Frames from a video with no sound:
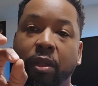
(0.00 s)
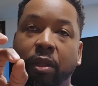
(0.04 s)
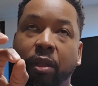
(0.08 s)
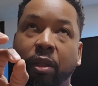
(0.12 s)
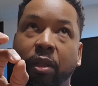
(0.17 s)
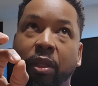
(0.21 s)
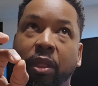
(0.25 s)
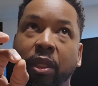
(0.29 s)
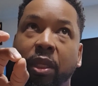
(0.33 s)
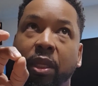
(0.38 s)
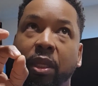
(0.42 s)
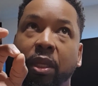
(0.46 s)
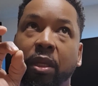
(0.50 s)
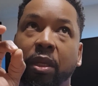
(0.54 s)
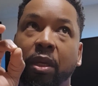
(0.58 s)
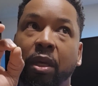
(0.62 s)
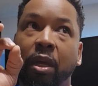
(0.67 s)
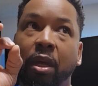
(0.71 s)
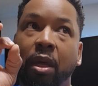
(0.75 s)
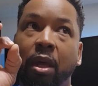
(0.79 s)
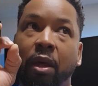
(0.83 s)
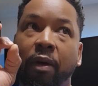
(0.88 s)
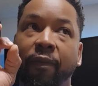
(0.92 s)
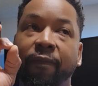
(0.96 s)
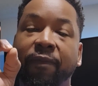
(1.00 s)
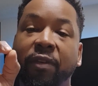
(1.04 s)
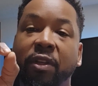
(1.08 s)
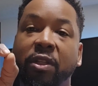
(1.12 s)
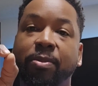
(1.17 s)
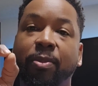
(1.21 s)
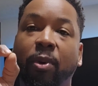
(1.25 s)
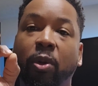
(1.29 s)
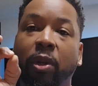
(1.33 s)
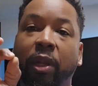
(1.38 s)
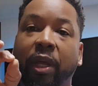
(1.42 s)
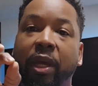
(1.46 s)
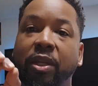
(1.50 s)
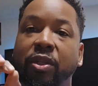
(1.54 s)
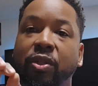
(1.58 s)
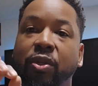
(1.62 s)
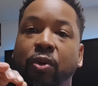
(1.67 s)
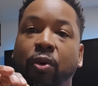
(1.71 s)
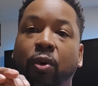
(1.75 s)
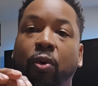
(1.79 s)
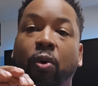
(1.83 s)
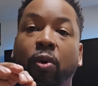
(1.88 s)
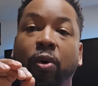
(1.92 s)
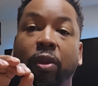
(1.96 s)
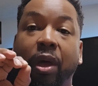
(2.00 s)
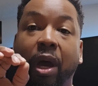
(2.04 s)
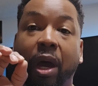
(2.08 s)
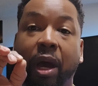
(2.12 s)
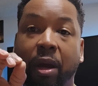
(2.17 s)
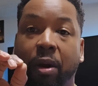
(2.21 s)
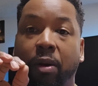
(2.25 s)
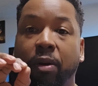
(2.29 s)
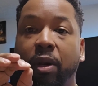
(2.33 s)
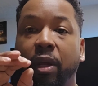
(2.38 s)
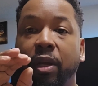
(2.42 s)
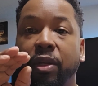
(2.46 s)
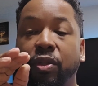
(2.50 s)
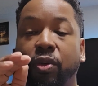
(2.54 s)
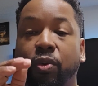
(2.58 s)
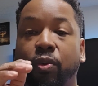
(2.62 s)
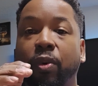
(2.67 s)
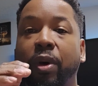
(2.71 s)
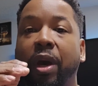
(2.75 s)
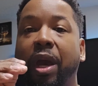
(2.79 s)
the visible laser or the IR laser will